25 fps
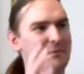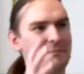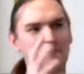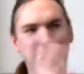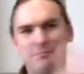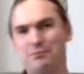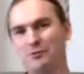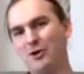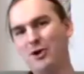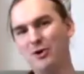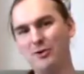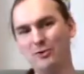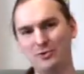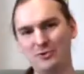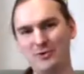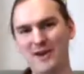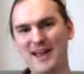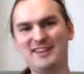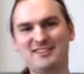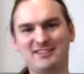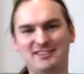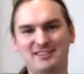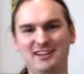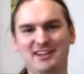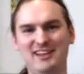Pro
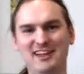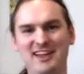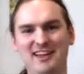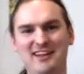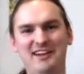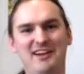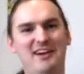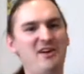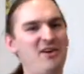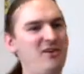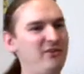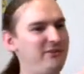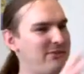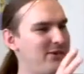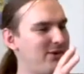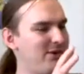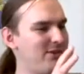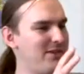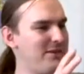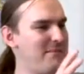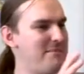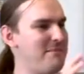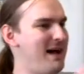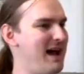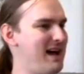Wrestling for
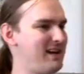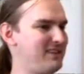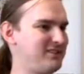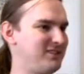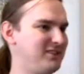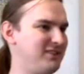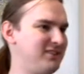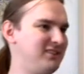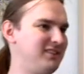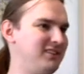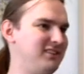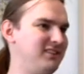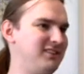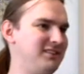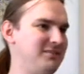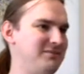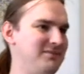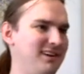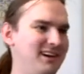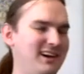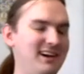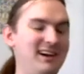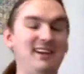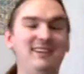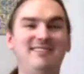the Master System.
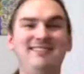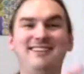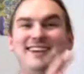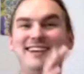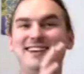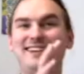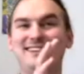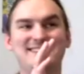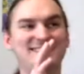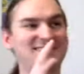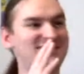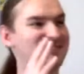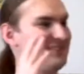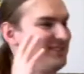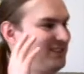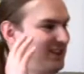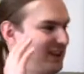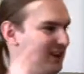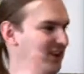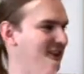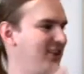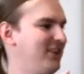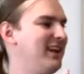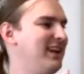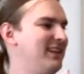I mean, just
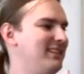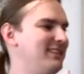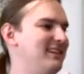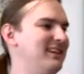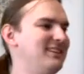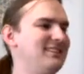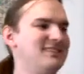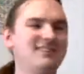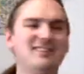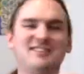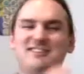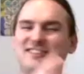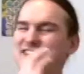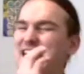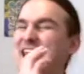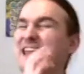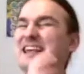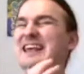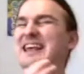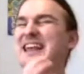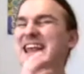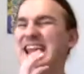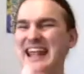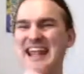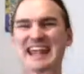look at this. Just take
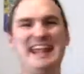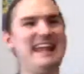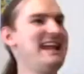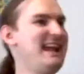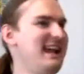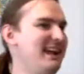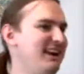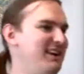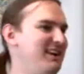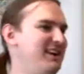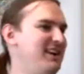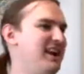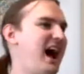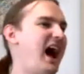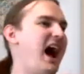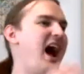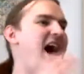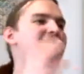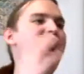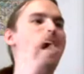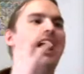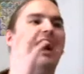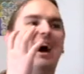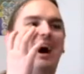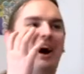it in
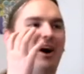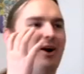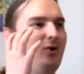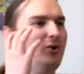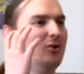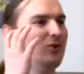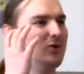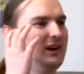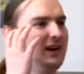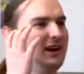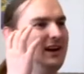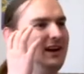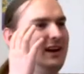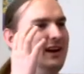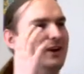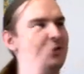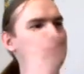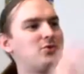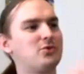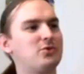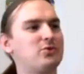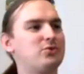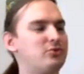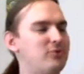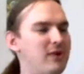how
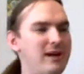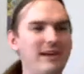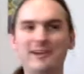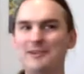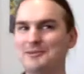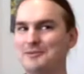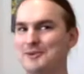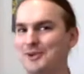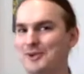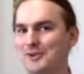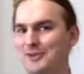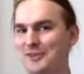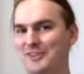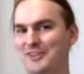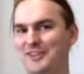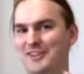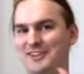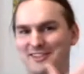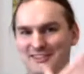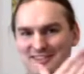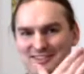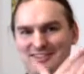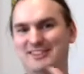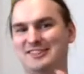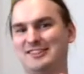incredible
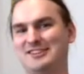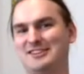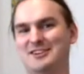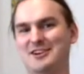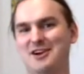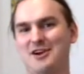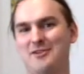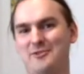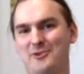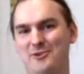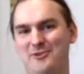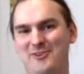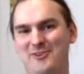this cover